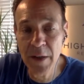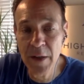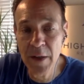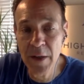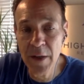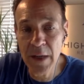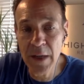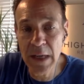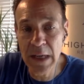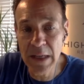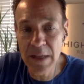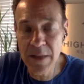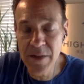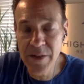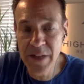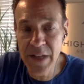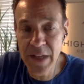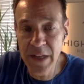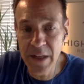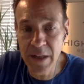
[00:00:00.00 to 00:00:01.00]
Yeah. And
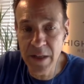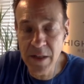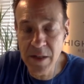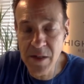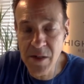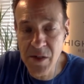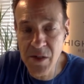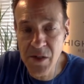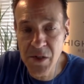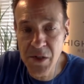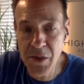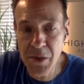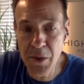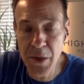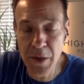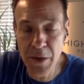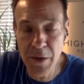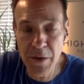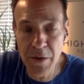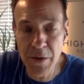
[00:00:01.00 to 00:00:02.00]
it's taken us 2
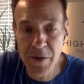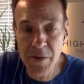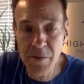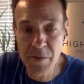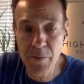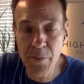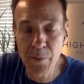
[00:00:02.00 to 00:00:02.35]
years